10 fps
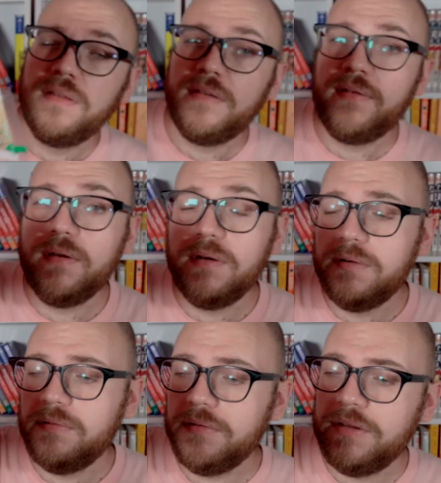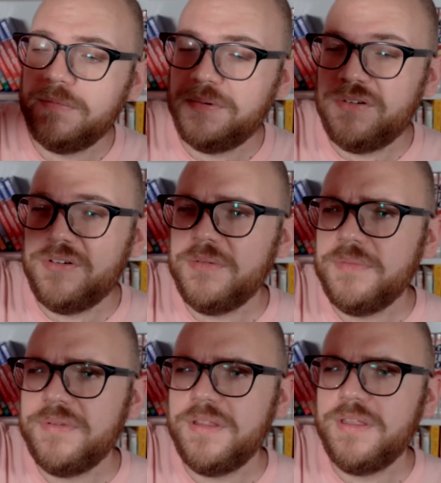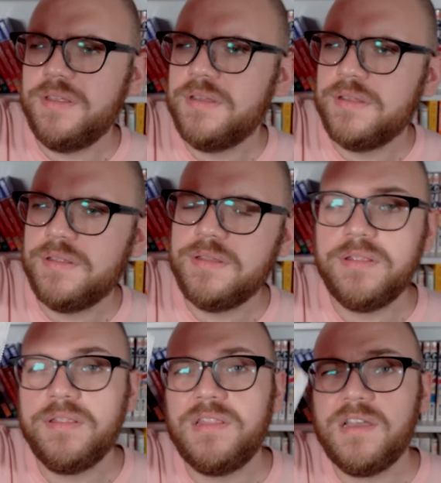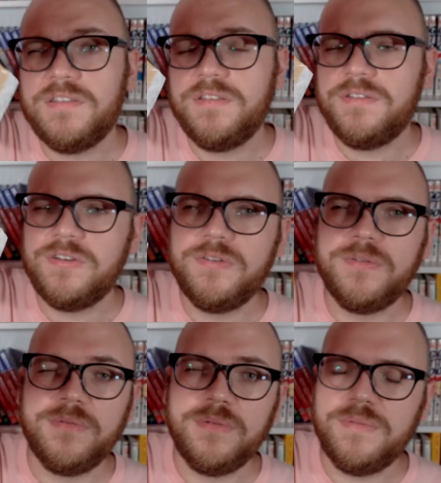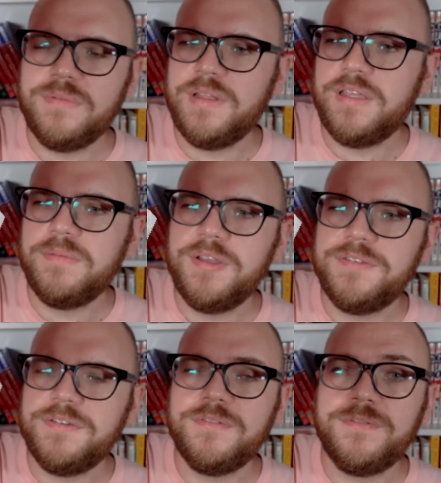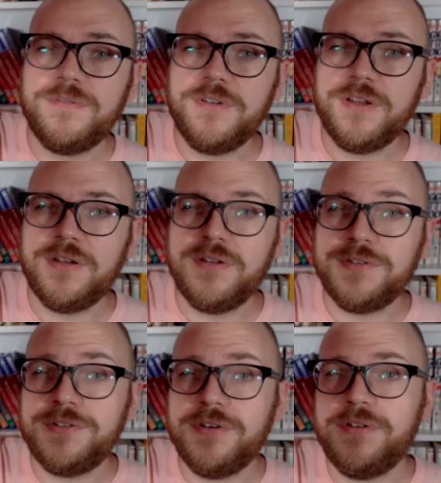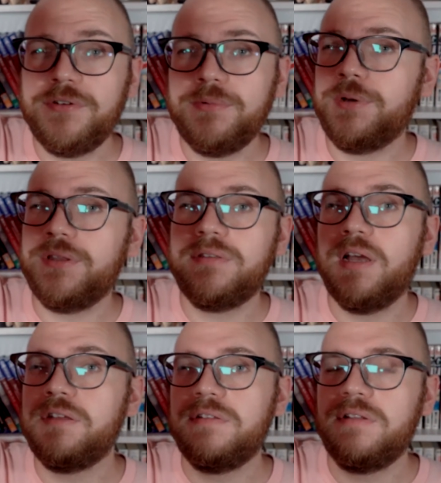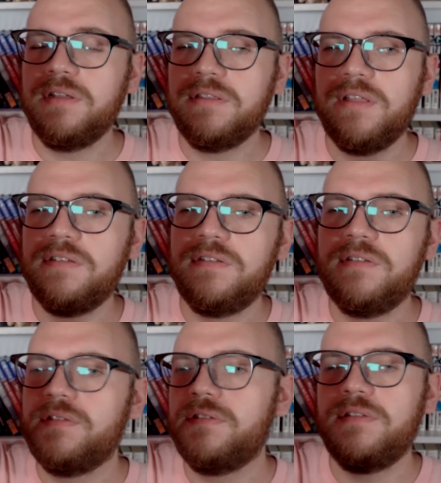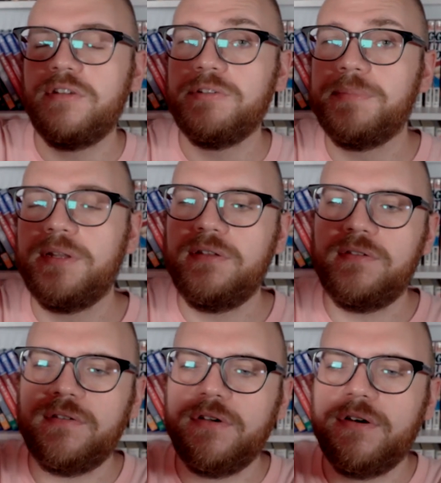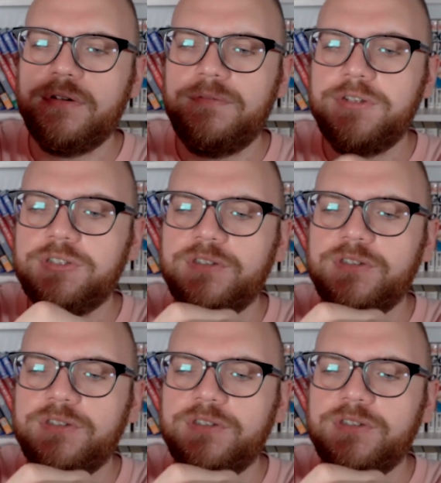so it's probably dashi shoyu, like a mix of shoyu with dashi. Like dashi is the Japanese stock, fish